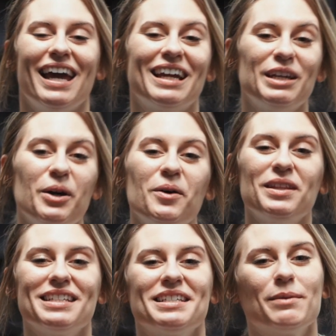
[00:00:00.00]
And I
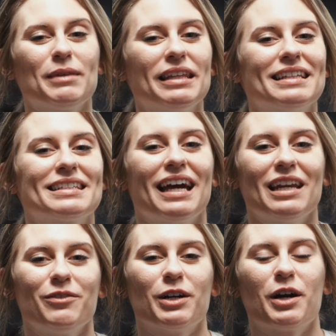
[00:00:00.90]
know this is something that's
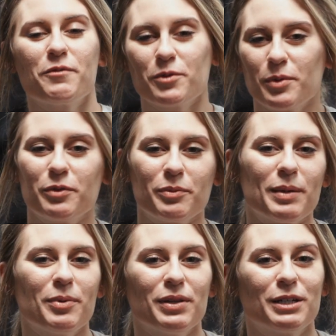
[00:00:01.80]
kind of uncomfortable for
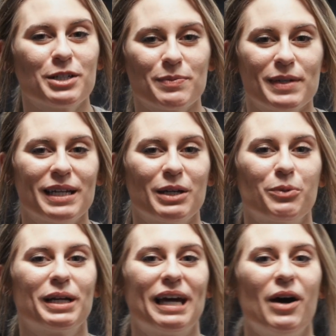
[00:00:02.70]
people that are just
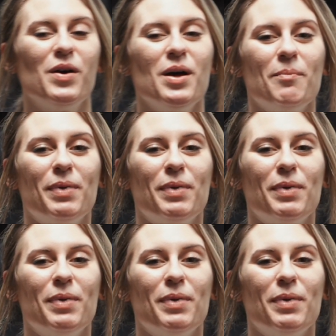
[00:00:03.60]
beginning to work out,